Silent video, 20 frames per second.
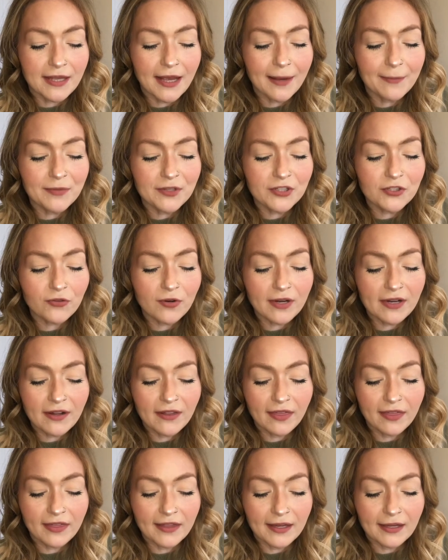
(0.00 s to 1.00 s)
I'm just trying to
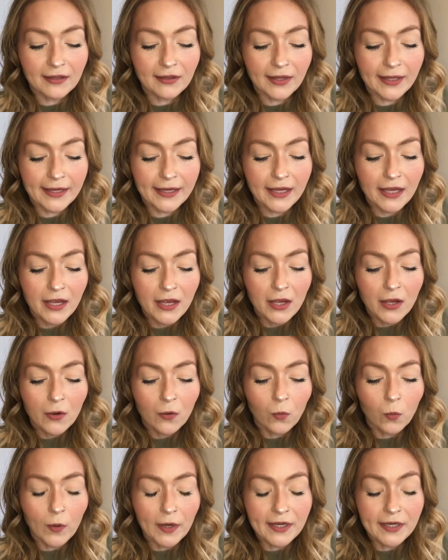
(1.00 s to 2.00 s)
think like
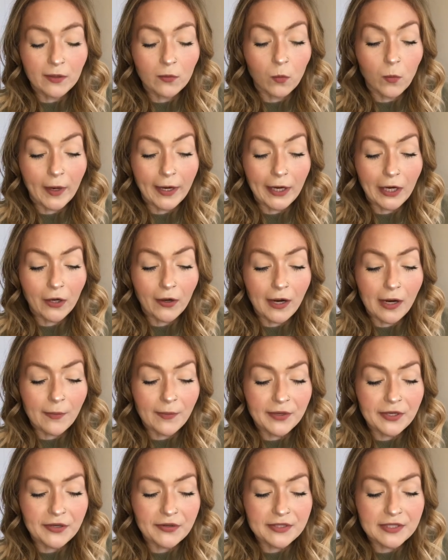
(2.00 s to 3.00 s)
when and where I
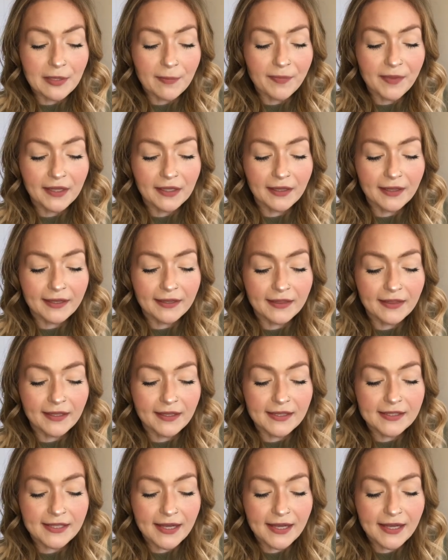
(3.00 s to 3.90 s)
would use something like this.